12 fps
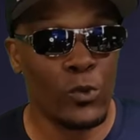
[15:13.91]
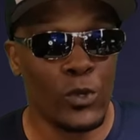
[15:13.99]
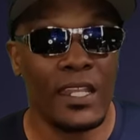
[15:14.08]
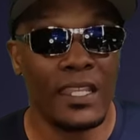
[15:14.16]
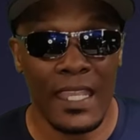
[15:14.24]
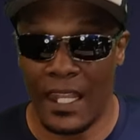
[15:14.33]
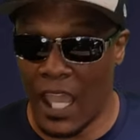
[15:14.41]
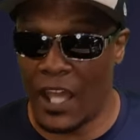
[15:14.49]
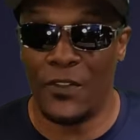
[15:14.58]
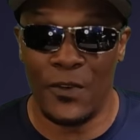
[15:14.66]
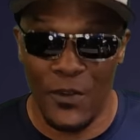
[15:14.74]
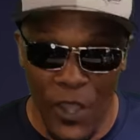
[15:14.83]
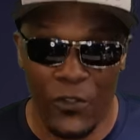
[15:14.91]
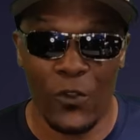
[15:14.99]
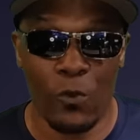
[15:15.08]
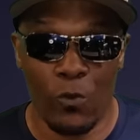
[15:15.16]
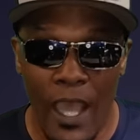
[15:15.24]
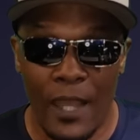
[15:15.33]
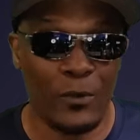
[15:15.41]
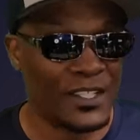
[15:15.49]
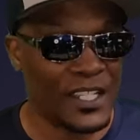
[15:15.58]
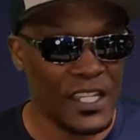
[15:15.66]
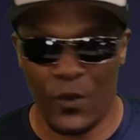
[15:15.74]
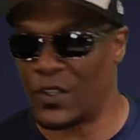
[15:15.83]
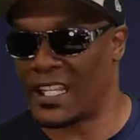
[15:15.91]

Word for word: were to get another wide receiver,